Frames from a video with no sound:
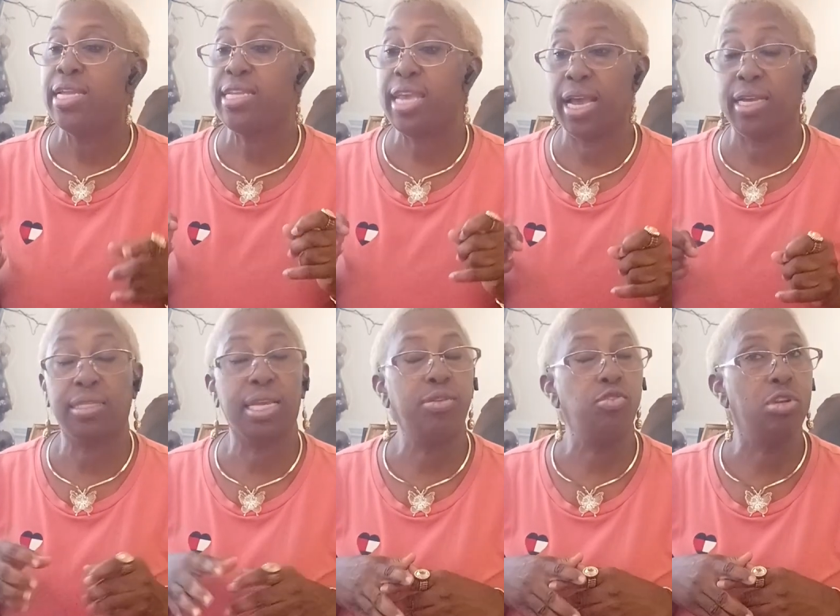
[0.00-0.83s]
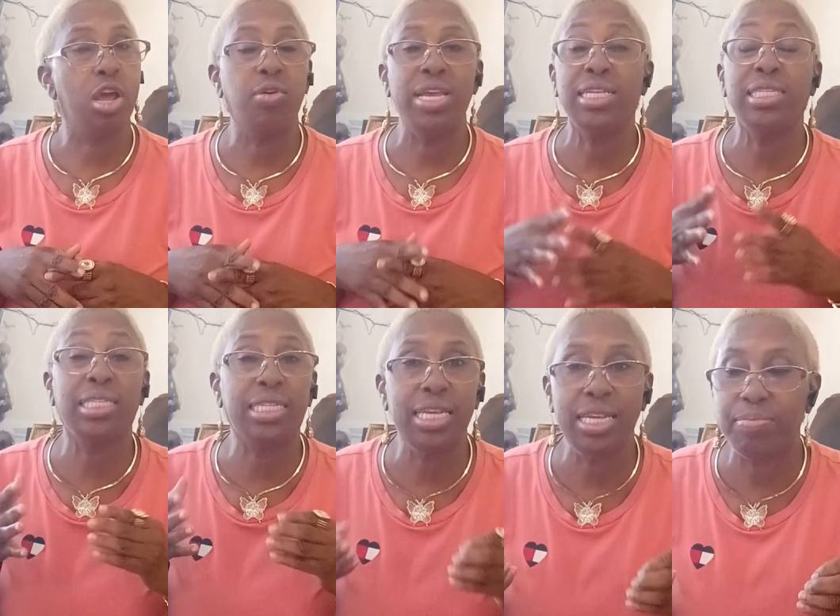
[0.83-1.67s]
Yes, you know, it's
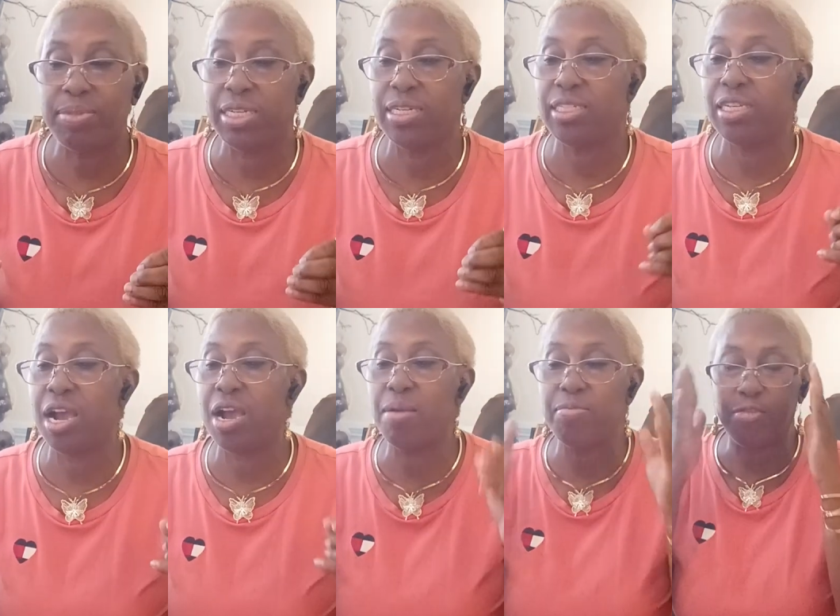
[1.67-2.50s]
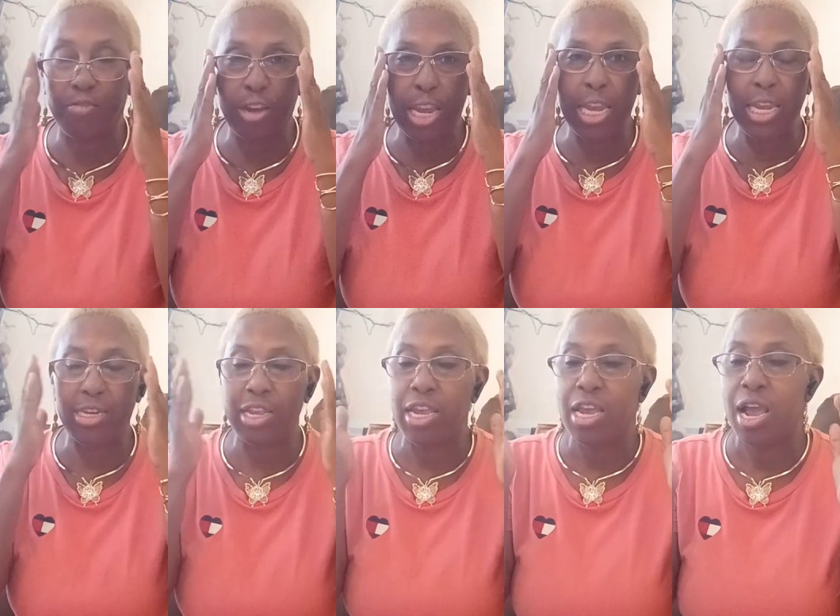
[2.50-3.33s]
tempting to upgrade